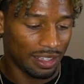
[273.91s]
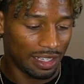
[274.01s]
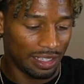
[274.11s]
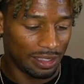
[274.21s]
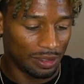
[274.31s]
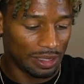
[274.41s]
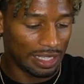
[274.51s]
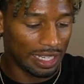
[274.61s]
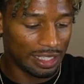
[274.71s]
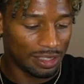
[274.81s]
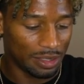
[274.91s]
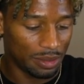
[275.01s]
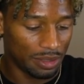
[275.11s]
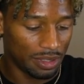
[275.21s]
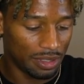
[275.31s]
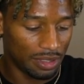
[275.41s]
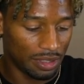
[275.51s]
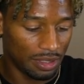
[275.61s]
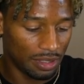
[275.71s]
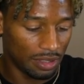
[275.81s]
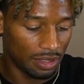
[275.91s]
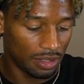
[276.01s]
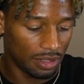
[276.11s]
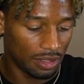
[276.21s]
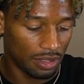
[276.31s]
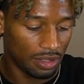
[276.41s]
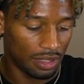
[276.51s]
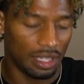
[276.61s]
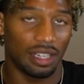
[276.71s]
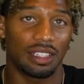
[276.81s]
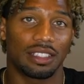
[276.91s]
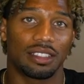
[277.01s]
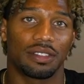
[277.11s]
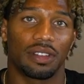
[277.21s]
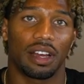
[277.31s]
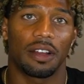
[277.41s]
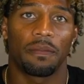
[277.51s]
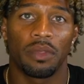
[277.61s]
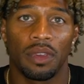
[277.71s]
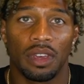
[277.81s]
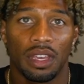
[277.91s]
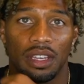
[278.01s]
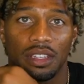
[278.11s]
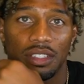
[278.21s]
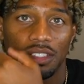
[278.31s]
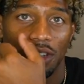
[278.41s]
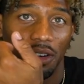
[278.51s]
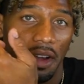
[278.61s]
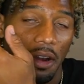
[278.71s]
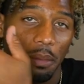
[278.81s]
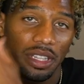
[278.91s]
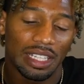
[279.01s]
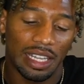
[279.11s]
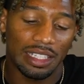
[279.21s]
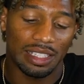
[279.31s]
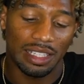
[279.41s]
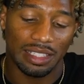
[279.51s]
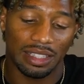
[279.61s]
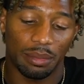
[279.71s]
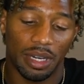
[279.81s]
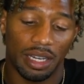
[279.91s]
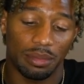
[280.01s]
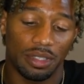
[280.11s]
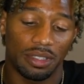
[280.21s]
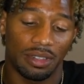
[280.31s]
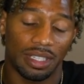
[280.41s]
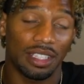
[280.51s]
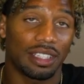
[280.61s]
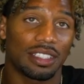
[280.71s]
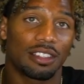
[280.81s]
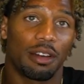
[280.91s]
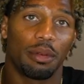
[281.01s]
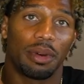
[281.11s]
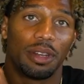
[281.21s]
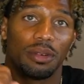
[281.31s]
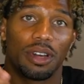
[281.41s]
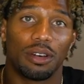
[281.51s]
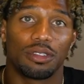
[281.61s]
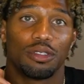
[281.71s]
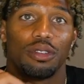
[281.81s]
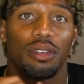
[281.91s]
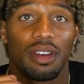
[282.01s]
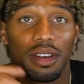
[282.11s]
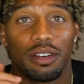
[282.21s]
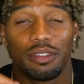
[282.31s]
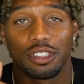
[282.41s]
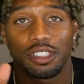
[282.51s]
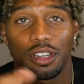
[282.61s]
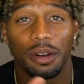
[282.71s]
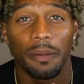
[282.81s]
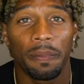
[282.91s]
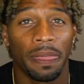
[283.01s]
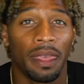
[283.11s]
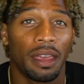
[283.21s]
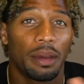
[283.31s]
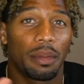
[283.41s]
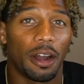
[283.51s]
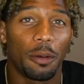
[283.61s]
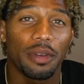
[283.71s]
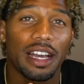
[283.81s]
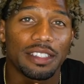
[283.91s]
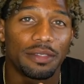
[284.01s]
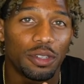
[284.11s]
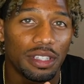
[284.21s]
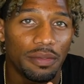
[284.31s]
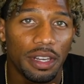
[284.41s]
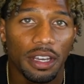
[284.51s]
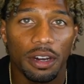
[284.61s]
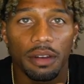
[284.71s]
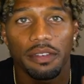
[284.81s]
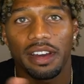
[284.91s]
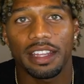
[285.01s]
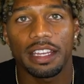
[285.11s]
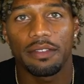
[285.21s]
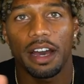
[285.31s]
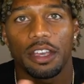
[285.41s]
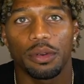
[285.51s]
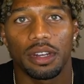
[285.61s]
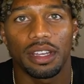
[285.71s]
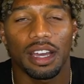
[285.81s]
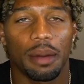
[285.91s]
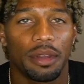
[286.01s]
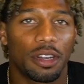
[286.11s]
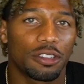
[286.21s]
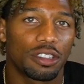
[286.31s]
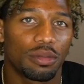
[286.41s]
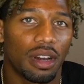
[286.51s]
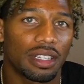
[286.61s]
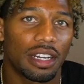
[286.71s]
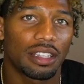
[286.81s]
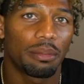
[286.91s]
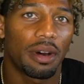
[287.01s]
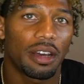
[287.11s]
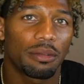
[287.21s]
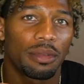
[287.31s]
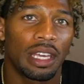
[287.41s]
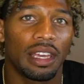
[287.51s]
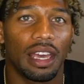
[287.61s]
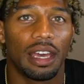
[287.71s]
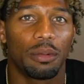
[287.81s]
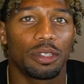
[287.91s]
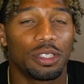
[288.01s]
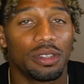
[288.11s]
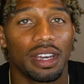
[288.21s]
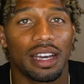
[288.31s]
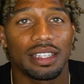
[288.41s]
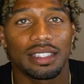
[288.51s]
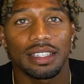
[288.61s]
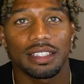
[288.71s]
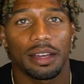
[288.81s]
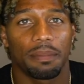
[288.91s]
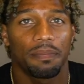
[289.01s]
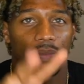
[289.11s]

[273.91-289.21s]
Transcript: Got a little light to it. Yeah, this is fly. So I'll put the link to this at the bottom too. I think this is gonna be my new go-to for show. But I hope you guys enjoyed the video. If you find any value in it, comment Nurses Rock down at the bottom. And we'll see you guys next time.